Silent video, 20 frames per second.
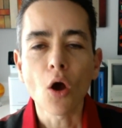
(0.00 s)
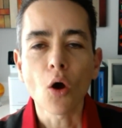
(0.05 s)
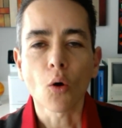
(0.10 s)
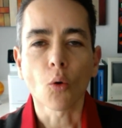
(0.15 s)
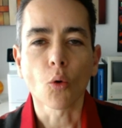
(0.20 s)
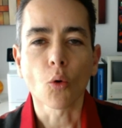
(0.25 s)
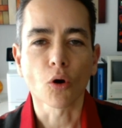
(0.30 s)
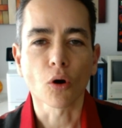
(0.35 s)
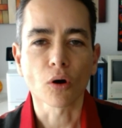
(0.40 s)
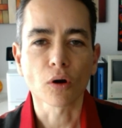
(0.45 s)

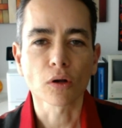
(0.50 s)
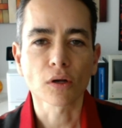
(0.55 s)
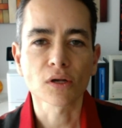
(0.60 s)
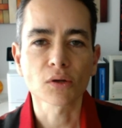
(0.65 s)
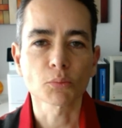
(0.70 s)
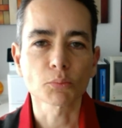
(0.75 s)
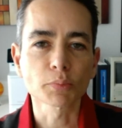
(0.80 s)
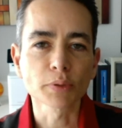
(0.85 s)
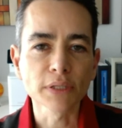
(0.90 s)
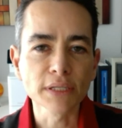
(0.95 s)
or
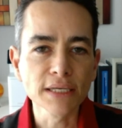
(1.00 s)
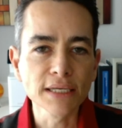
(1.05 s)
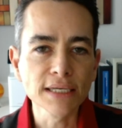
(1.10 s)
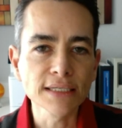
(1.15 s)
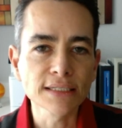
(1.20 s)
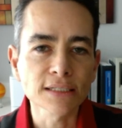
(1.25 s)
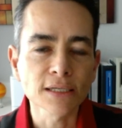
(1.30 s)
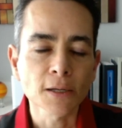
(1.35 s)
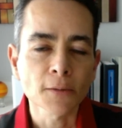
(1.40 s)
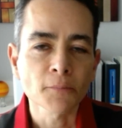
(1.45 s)

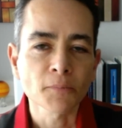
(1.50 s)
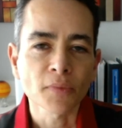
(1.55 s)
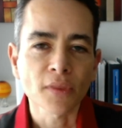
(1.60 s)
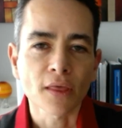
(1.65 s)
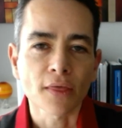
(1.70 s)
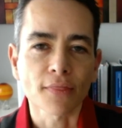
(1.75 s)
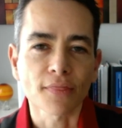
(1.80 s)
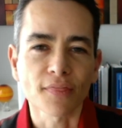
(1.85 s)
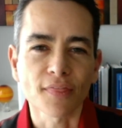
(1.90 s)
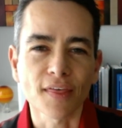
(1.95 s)
complete,
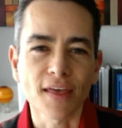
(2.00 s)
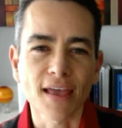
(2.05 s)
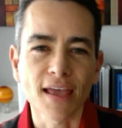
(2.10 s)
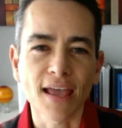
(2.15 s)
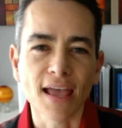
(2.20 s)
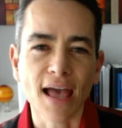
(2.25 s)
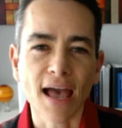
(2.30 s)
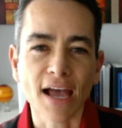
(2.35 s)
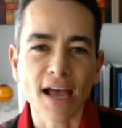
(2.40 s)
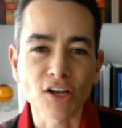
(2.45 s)

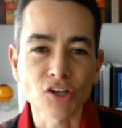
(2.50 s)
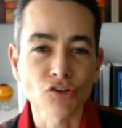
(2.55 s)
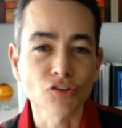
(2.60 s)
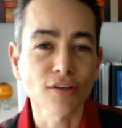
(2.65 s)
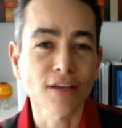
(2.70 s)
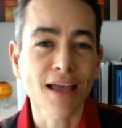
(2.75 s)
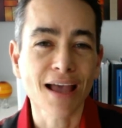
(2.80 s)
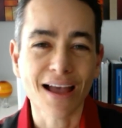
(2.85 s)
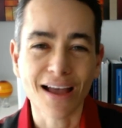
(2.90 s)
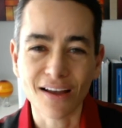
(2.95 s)
they actually
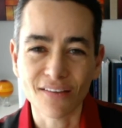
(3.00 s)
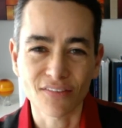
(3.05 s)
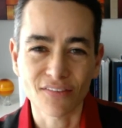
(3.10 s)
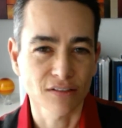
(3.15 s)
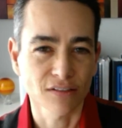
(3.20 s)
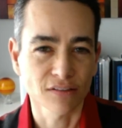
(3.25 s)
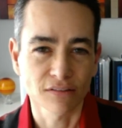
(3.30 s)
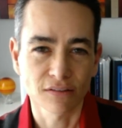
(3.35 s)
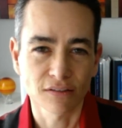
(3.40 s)
haven't